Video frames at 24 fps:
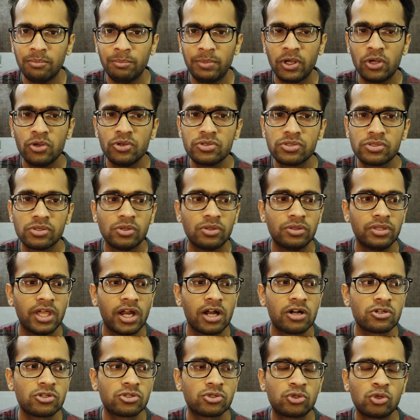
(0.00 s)
because
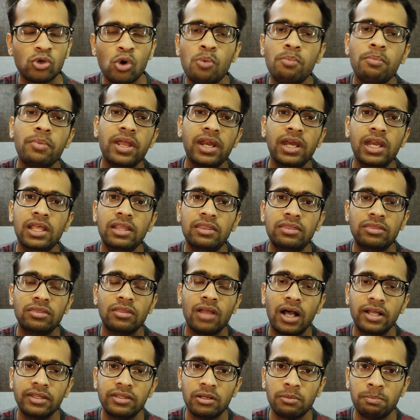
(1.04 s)
there are so many
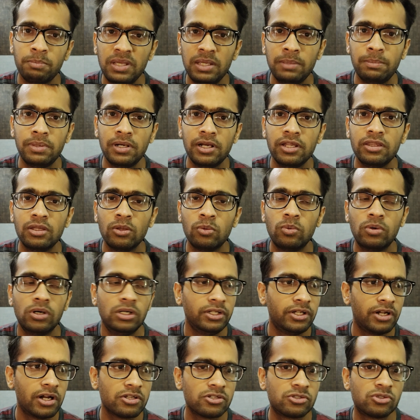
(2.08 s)
other people in the
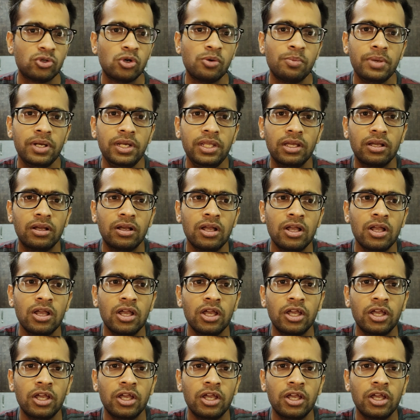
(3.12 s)
world, there are so many